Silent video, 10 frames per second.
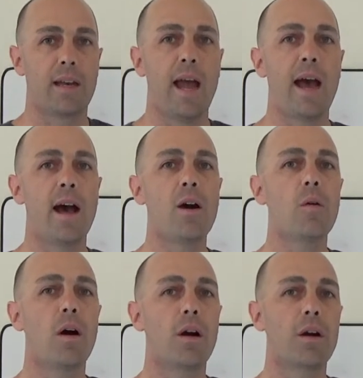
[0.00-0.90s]
How
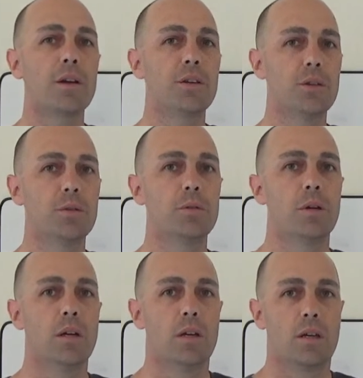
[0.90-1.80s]
are you
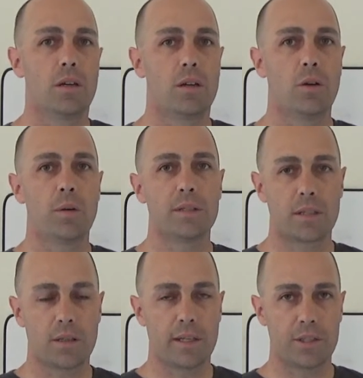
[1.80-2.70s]
going to
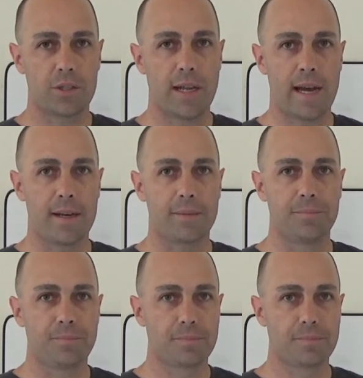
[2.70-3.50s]
collect your data?